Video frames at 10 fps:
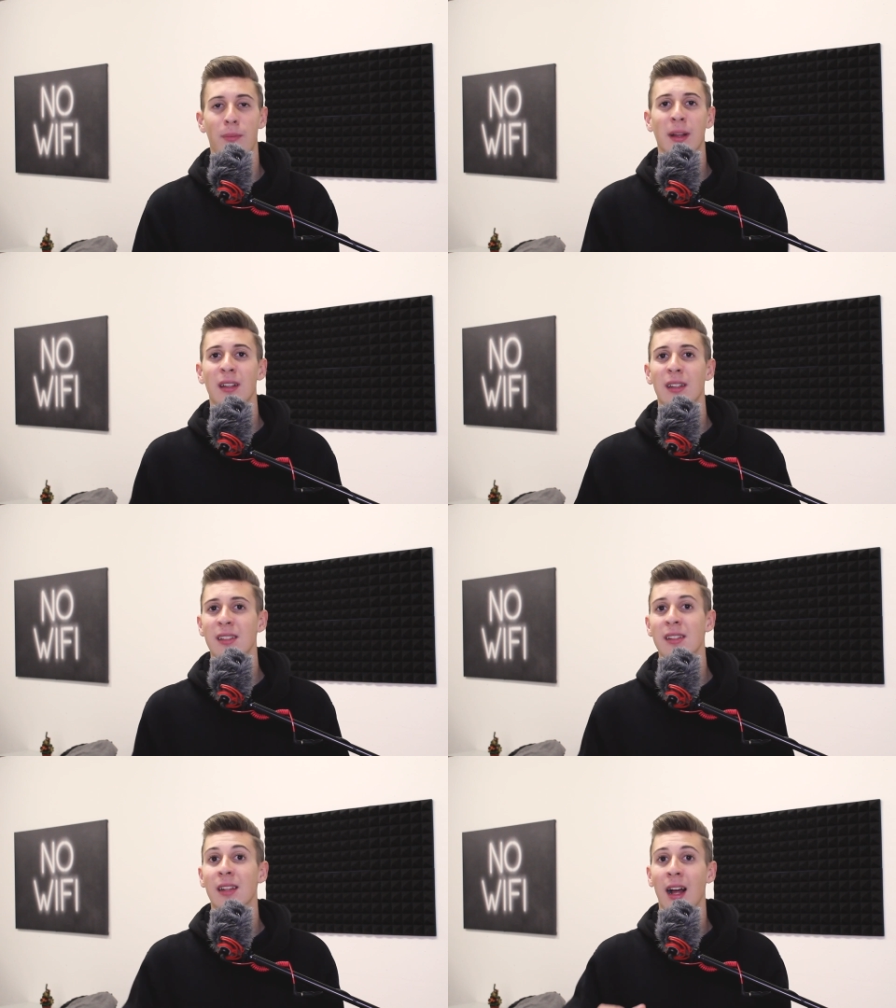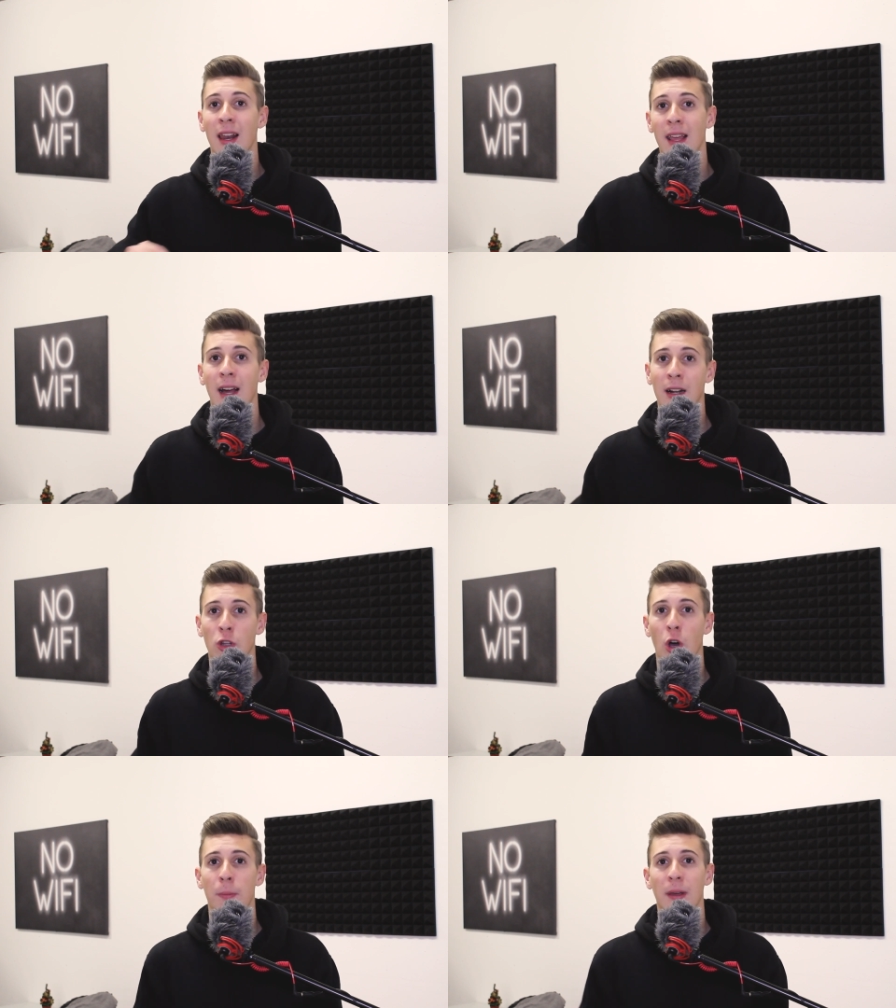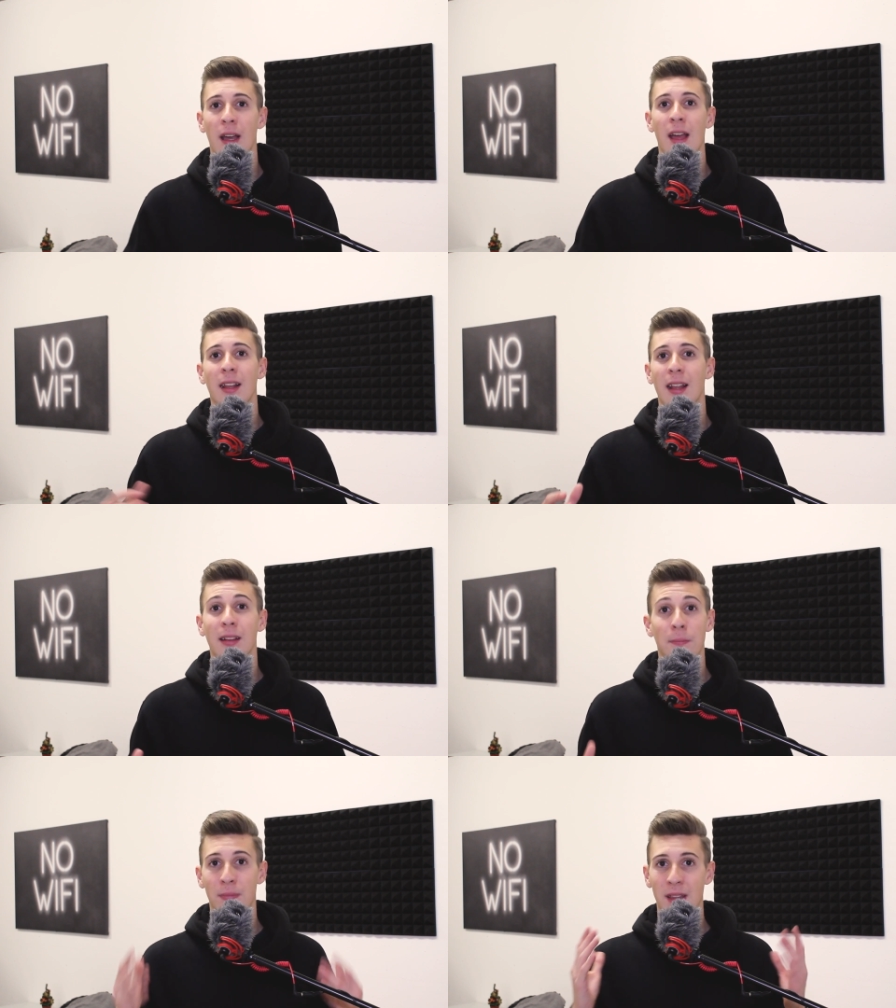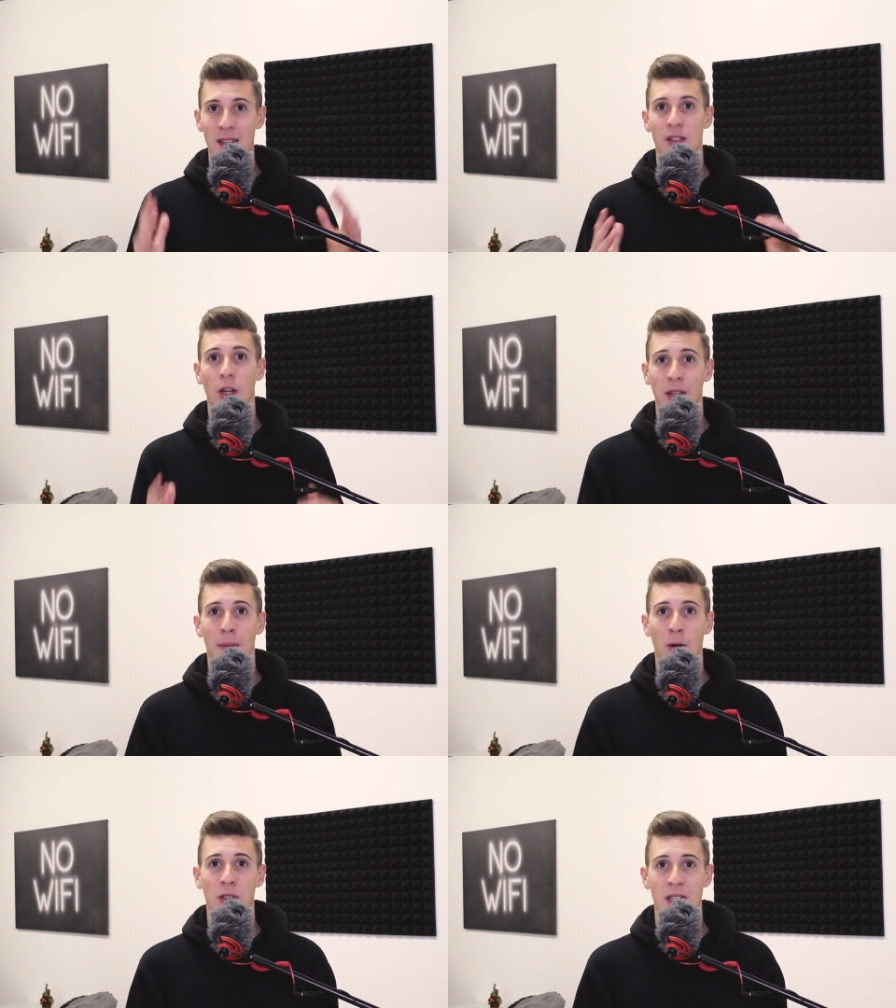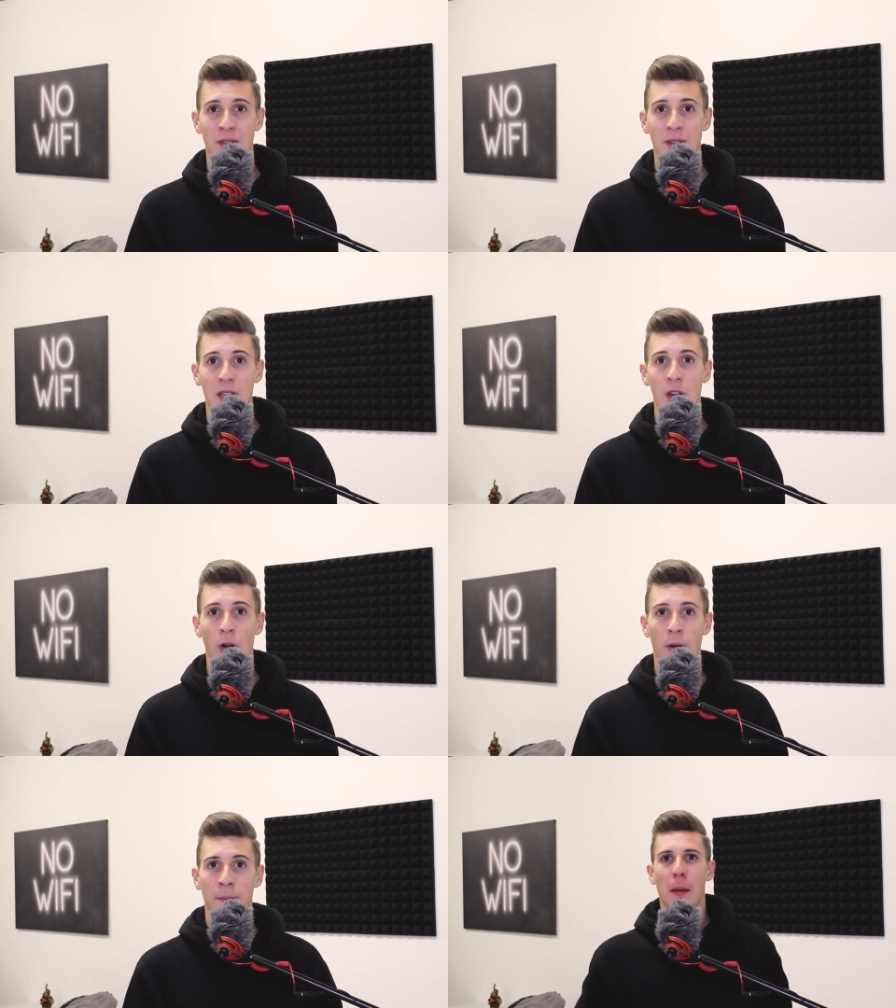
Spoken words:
But this is a legal topic that is not about this video.